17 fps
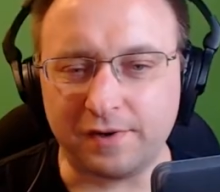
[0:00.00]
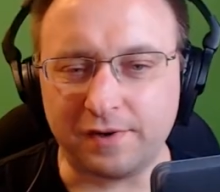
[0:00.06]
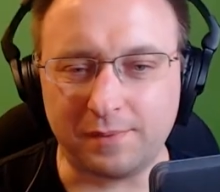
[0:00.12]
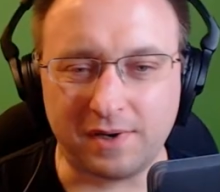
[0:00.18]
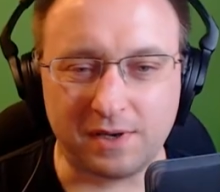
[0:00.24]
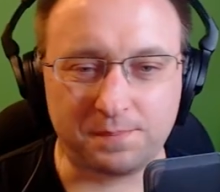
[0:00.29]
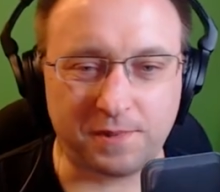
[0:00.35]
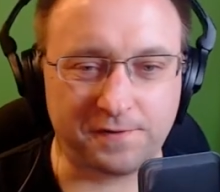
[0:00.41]

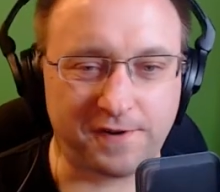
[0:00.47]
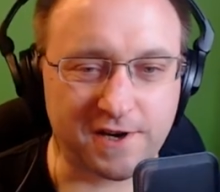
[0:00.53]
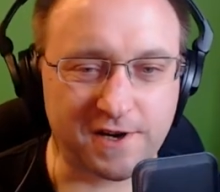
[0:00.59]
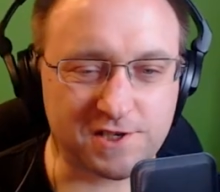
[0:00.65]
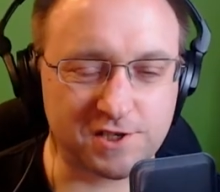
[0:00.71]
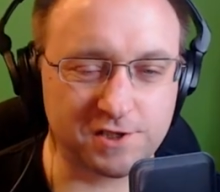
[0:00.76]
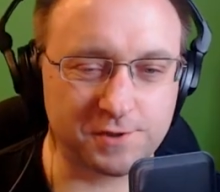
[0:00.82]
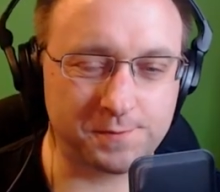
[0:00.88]
From a
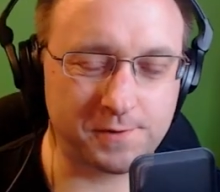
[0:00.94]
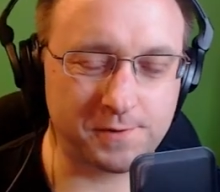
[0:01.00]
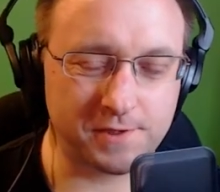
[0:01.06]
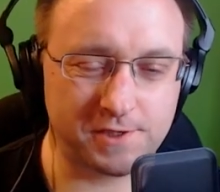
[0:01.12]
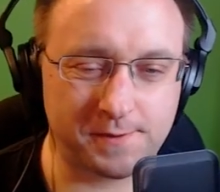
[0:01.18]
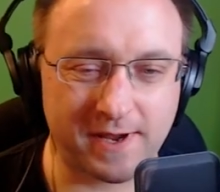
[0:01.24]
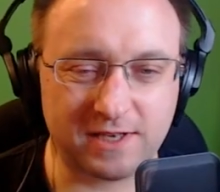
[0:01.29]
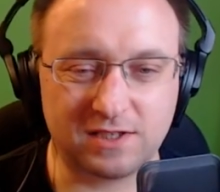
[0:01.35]
professional
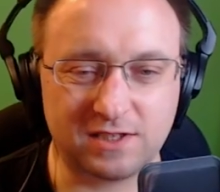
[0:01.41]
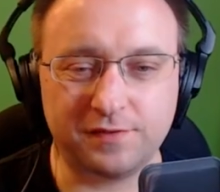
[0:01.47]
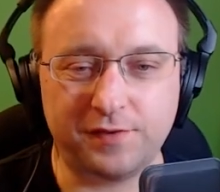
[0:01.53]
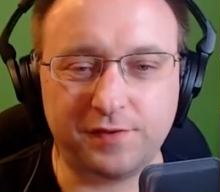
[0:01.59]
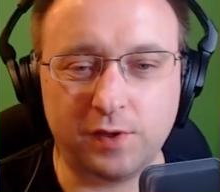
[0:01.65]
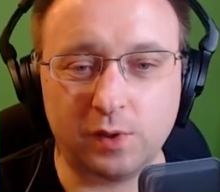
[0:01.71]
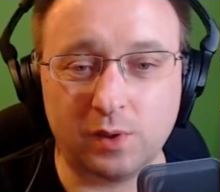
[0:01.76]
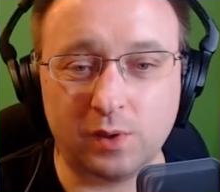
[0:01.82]

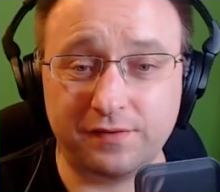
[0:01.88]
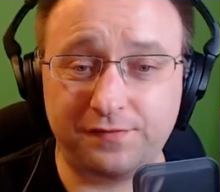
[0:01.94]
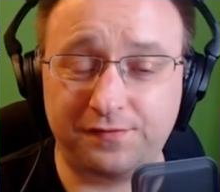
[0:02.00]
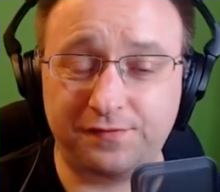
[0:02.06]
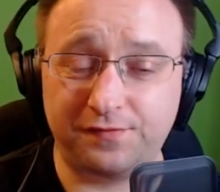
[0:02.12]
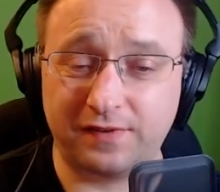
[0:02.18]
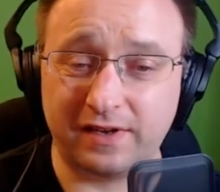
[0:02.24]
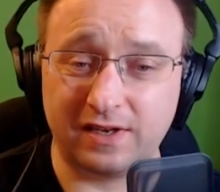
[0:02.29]
perspective, you
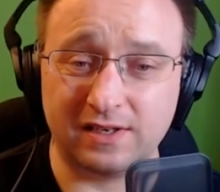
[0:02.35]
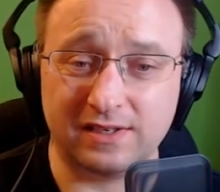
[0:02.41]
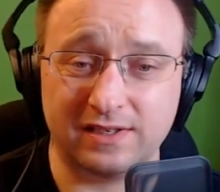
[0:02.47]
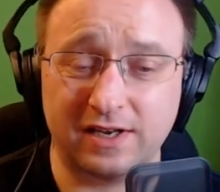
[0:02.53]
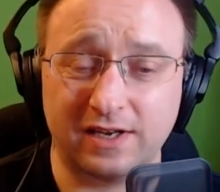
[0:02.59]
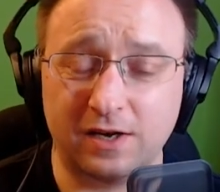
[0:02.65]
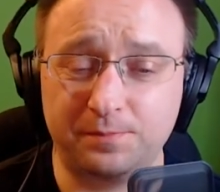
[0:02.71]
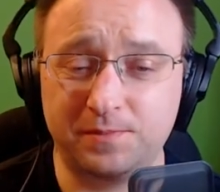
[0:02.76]
have
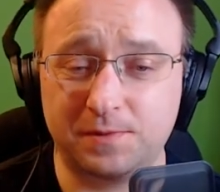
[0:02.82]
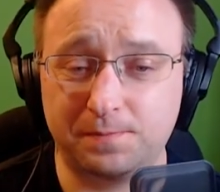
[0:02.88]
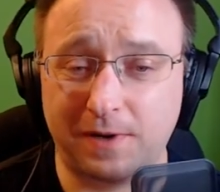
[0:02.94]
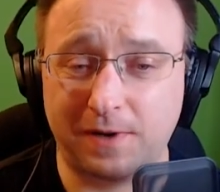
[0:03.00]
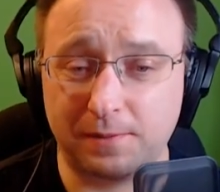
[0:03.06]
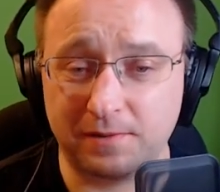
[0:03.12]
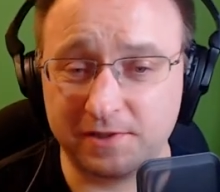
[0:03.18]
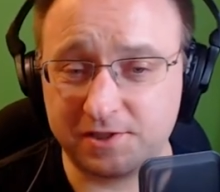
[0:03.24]
uh, helped
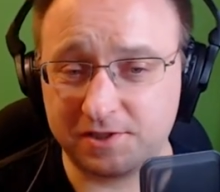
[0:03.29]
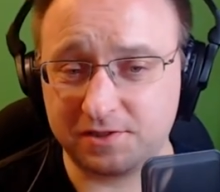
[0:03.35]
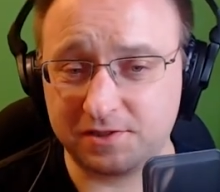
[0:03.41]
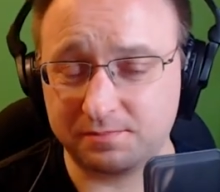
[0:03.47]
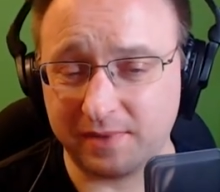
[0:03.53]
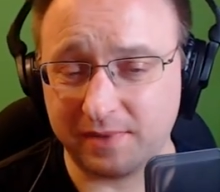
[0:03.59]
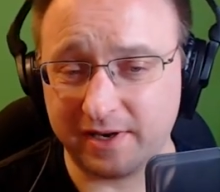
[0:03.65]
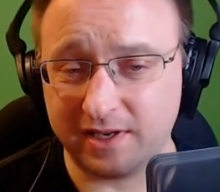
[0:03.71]

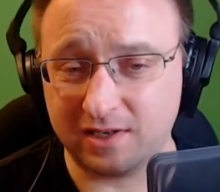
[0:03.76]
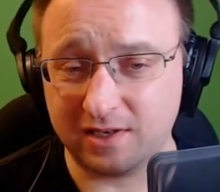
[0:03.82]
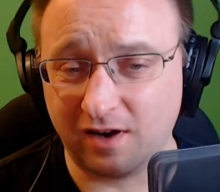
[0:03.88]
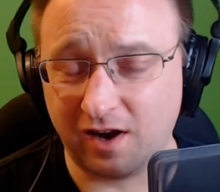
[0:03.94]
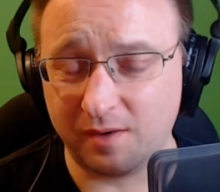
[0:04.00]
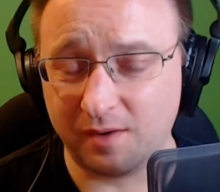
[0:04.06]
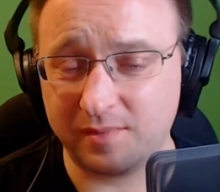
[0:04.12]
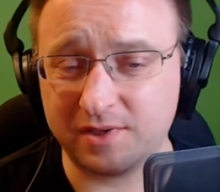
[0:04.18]
publish many
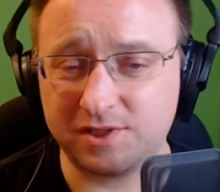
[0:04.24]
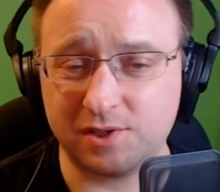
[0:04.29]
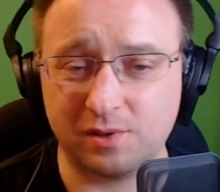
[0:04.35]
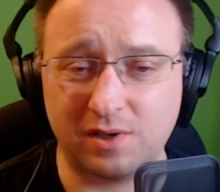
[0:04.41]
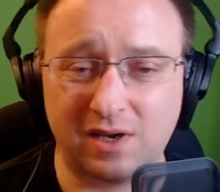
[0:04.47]
comics.